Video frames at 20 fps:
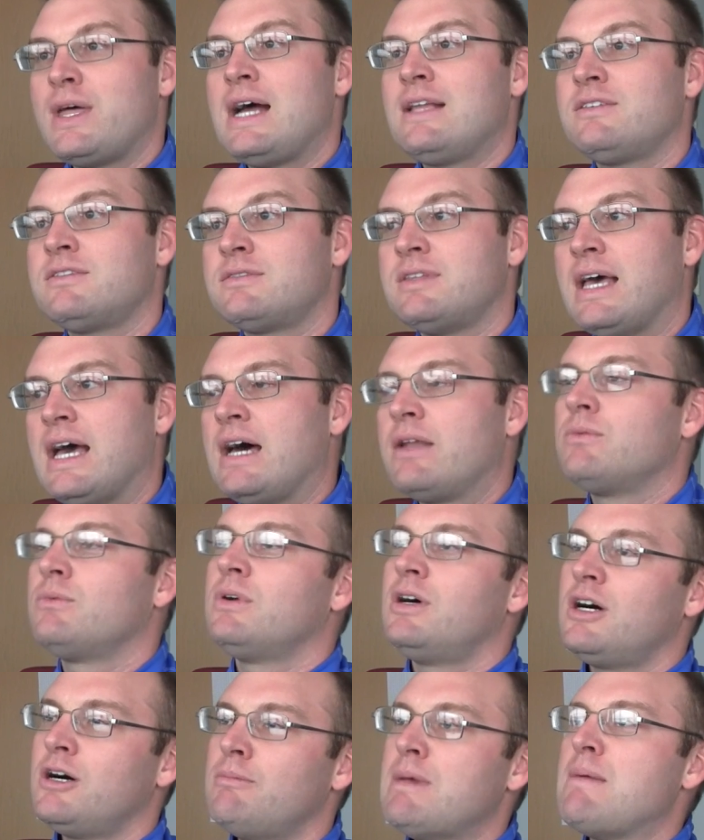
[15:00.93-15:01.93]
that stat,
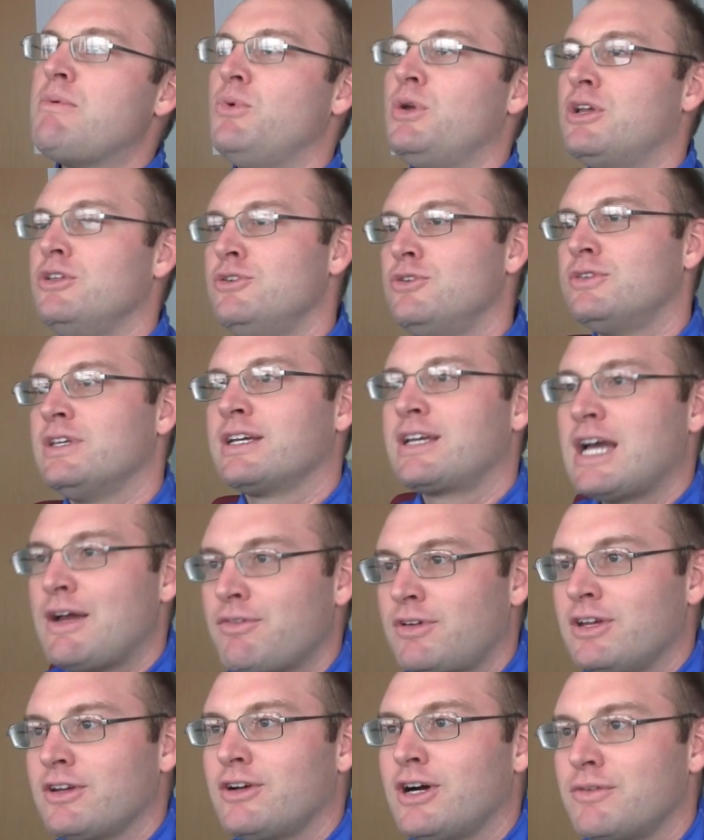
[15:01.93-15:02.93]
well, maybe we can use that guy
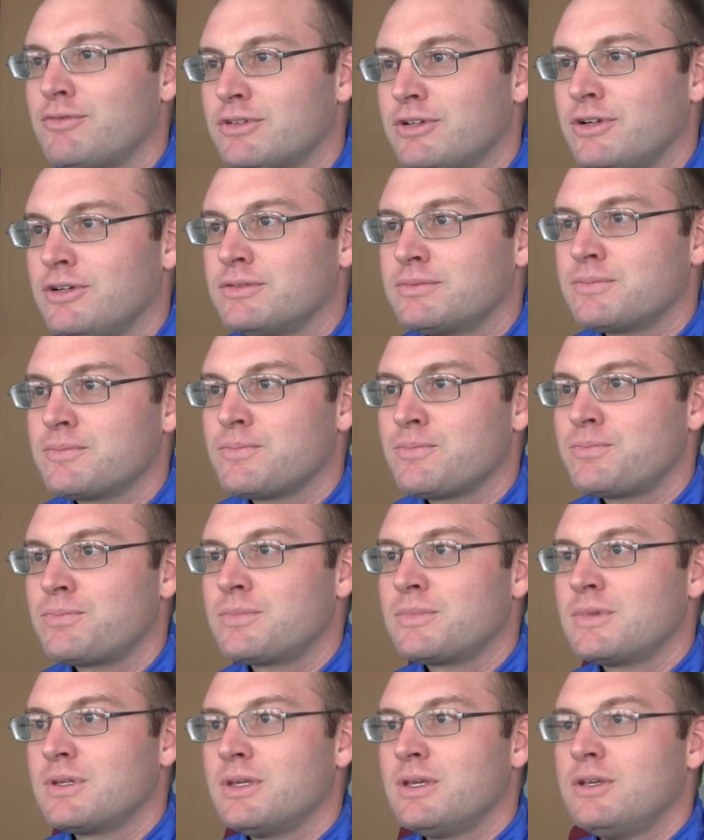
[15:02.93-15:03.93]
for kickoff return.
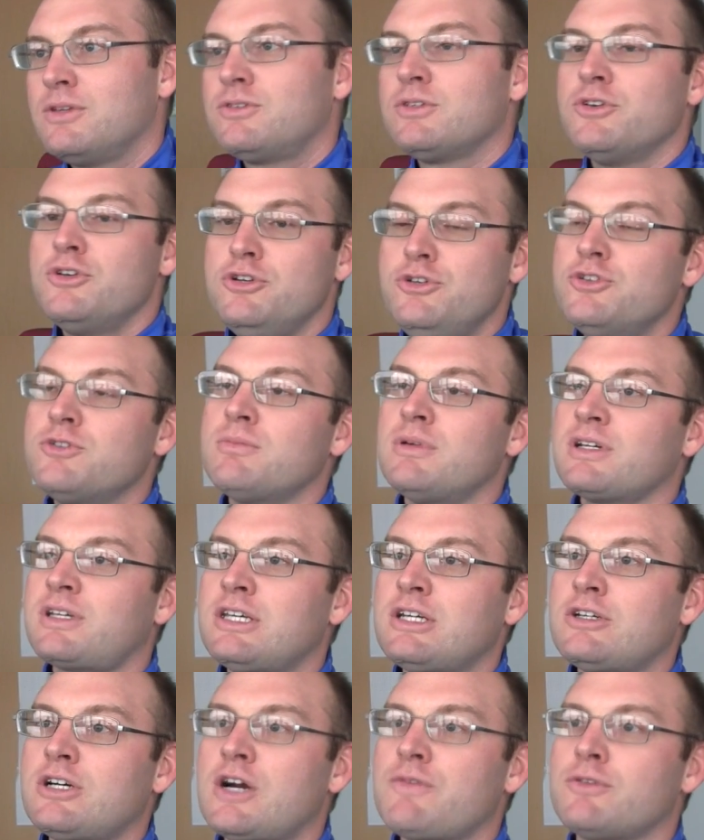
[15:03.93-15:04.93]
So you use him on
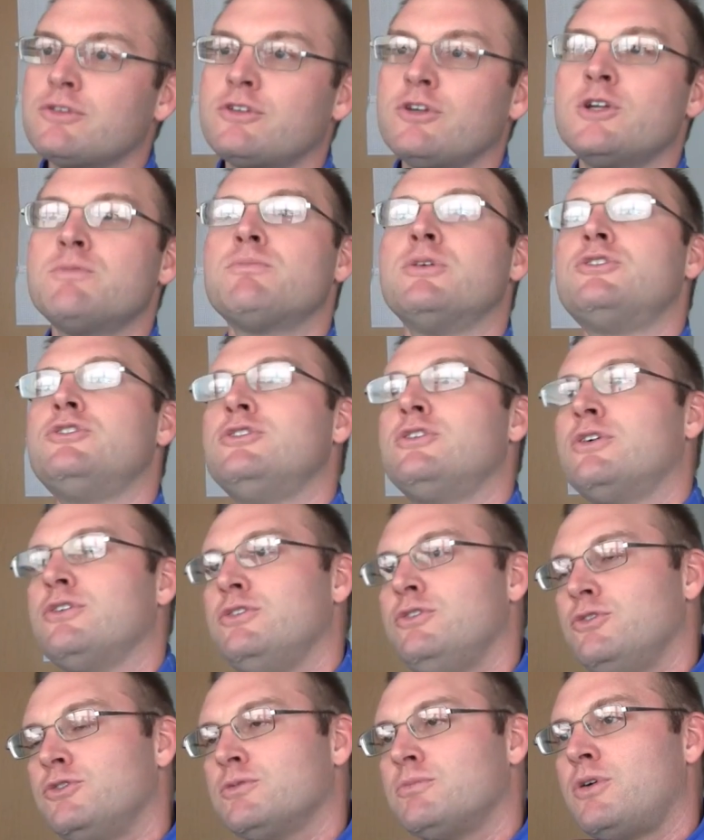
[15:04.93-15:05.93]
kickoff return, but you
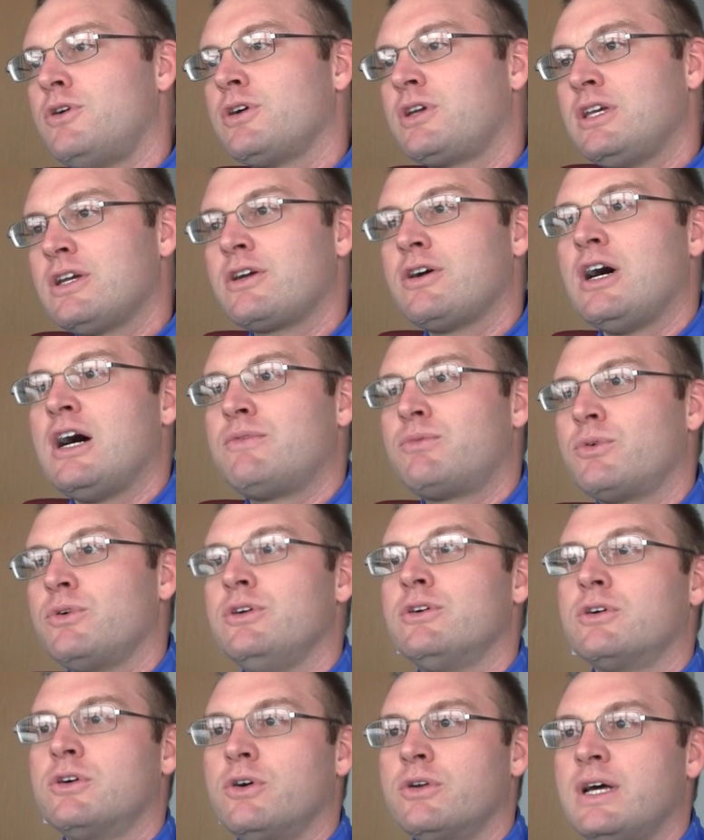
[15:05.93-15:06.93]
don't use him on kickoff, where
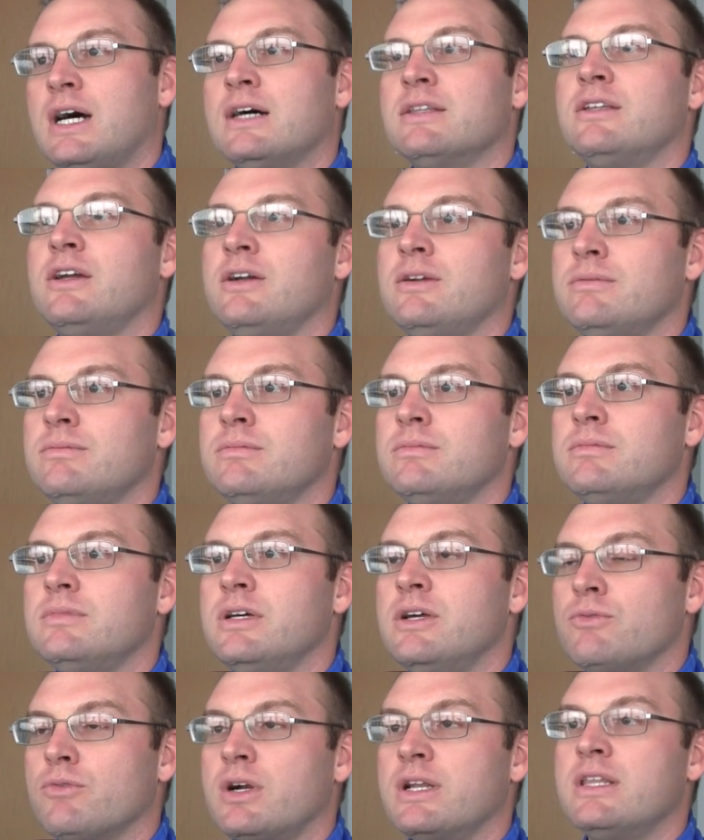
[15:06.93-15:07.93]
you'll go down there
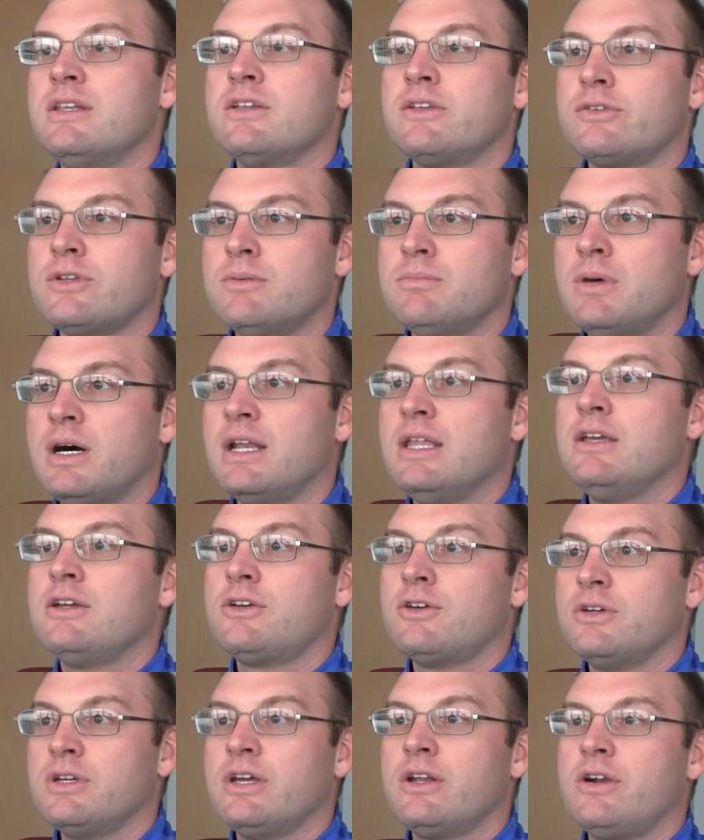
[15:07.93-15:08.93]
and run into somebody
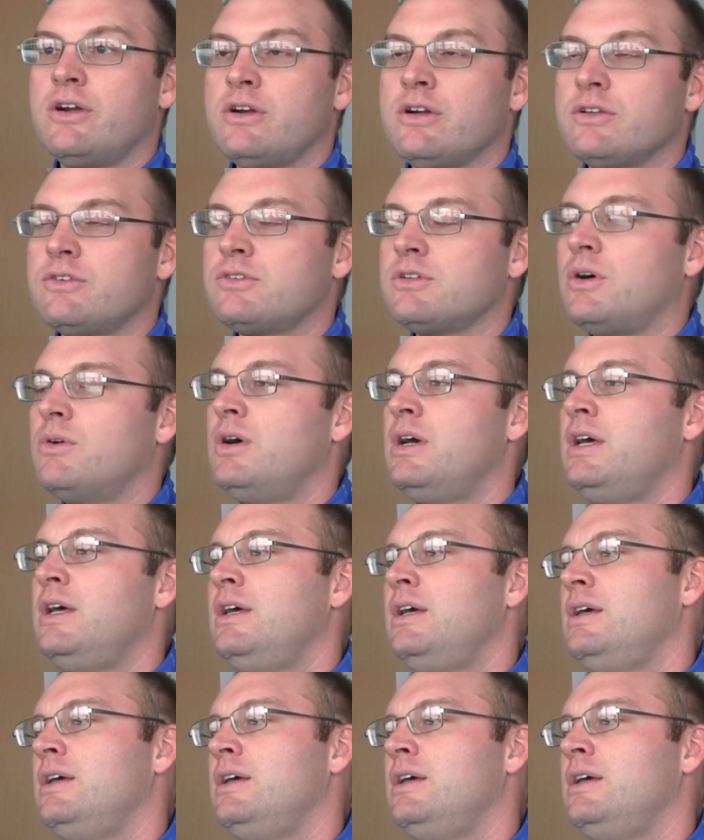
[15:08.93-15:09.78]
and could get hurt. So